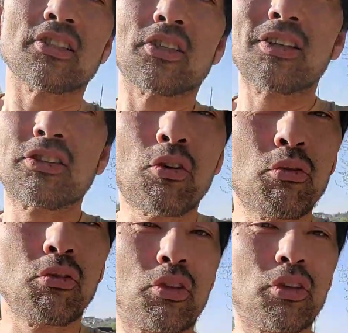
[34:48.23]
So there's
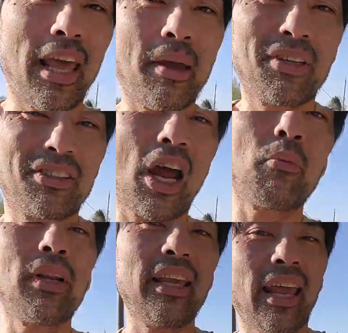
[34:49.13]
no, to them, there's
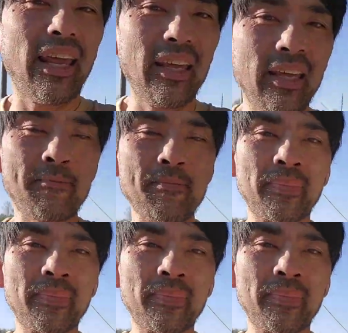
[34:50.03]
not really